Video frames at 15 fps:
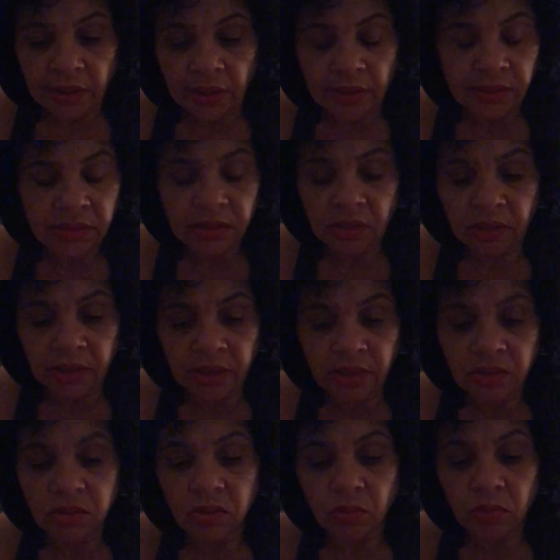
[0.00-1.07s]
I started getting
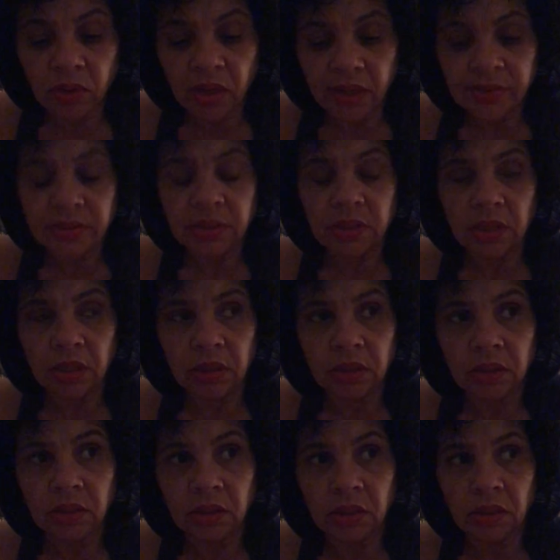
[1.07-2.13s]
so
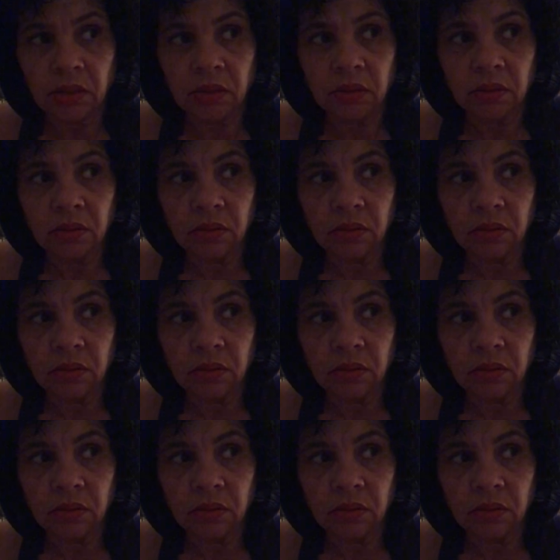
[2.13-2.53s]
nauseated, and